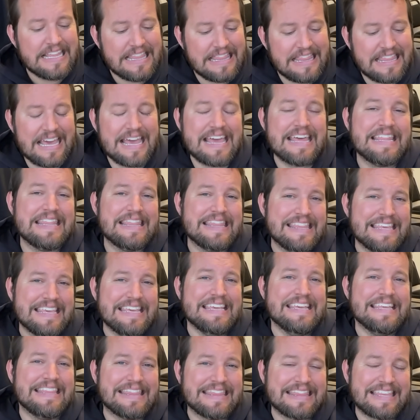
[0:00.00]
than
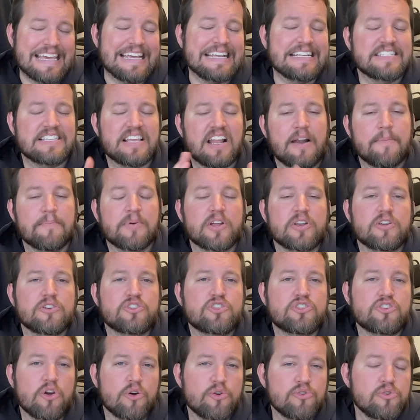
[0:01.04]
the things that I'm gonna
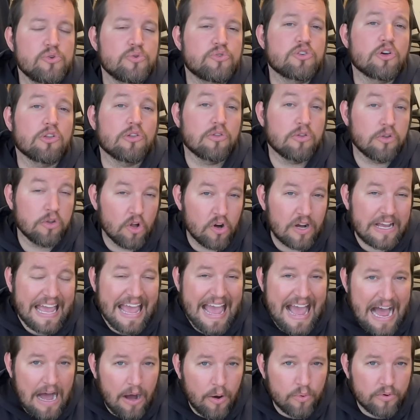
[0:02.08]
show you to look
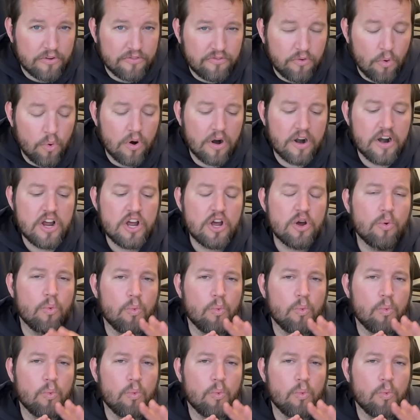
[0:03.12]
out for